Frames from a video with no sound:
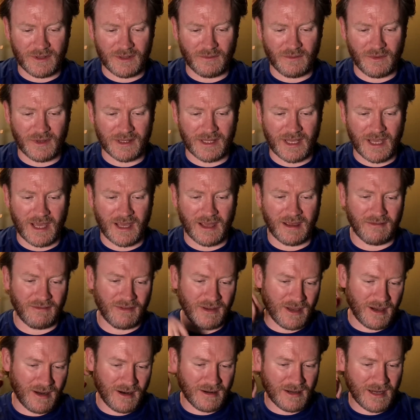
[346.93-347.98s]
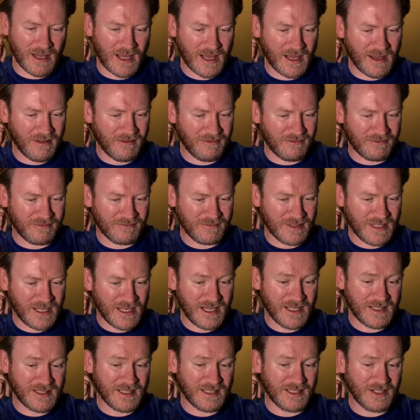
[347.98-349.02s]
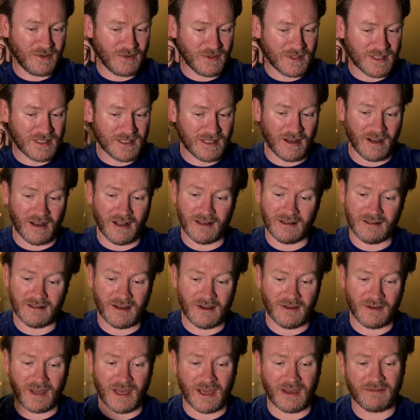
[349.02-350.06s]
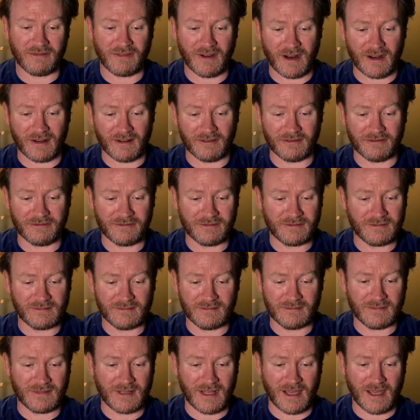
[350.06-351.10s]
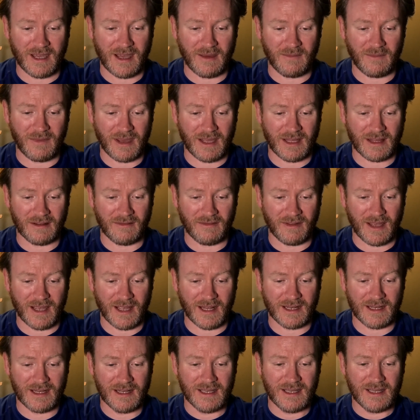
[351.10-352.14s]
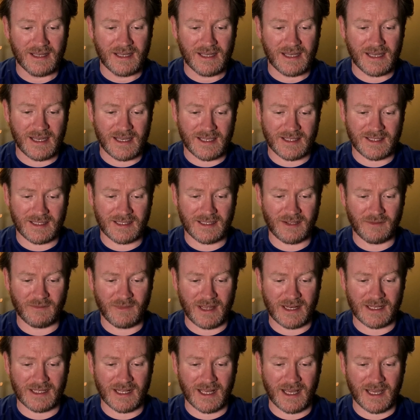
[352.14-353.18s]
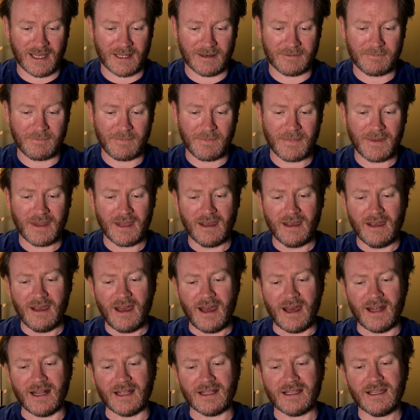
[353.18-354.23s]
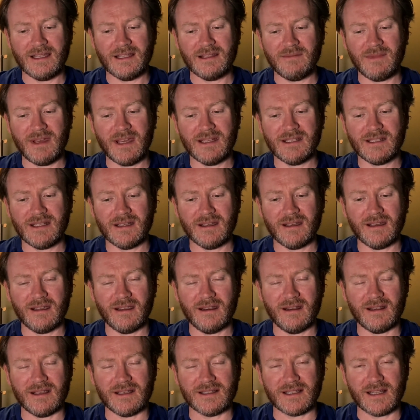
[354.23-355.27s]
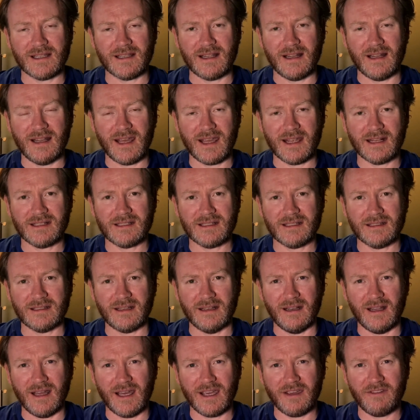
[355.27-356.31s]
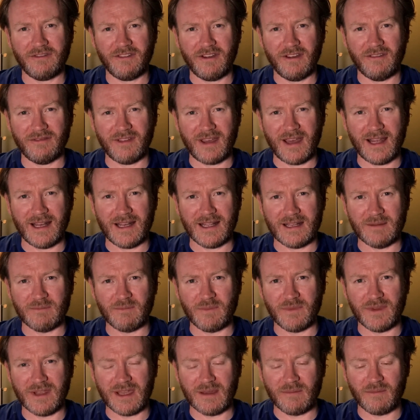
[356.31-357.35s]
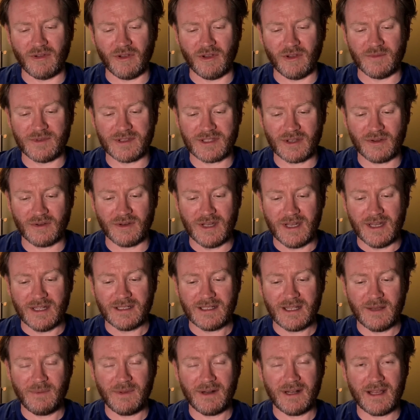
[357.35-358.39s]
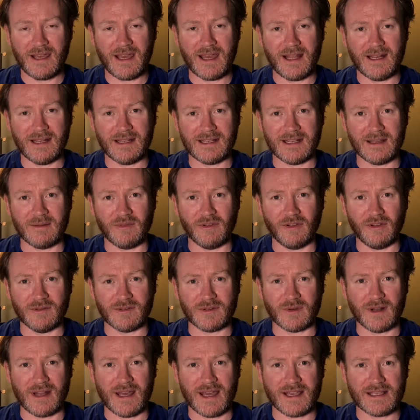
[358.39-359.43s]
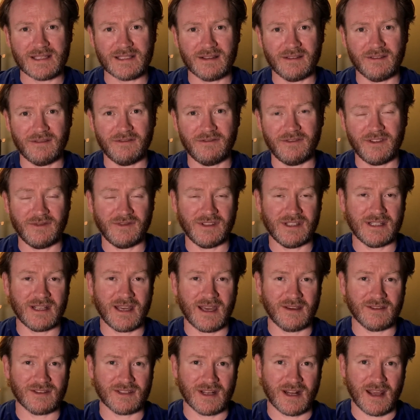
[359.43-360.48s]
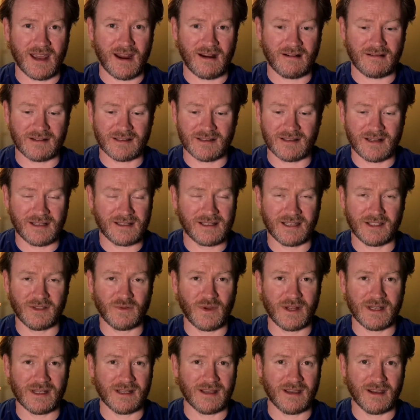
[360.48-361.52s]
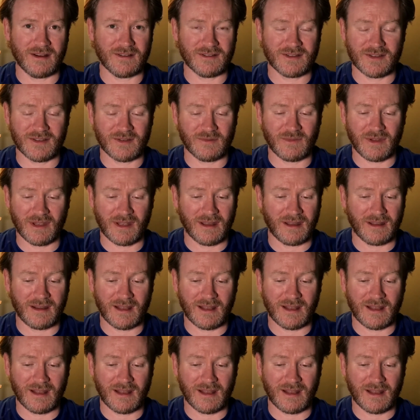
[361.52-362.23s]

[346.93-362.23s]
what they have here. They have easy to install. Okay, fair enough. They come in the van, easy to maintain. And I think the main thing here is that the life of LED bulbs. So typically LED bulbs will last 50,000 hours. So that's like 20 years or something like